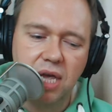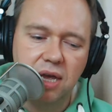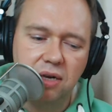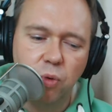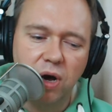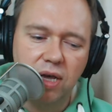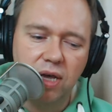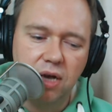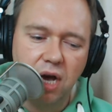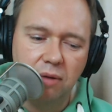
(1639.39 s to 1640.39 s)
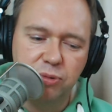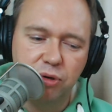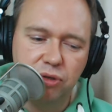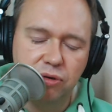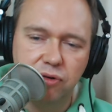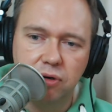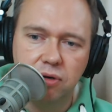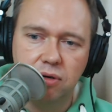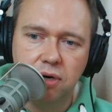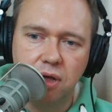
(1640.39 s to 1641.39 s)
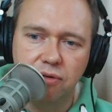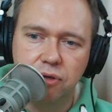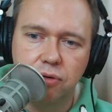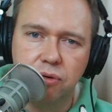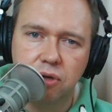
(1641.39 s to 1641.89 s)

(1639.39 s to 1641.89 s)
And why HubSpot over another tool?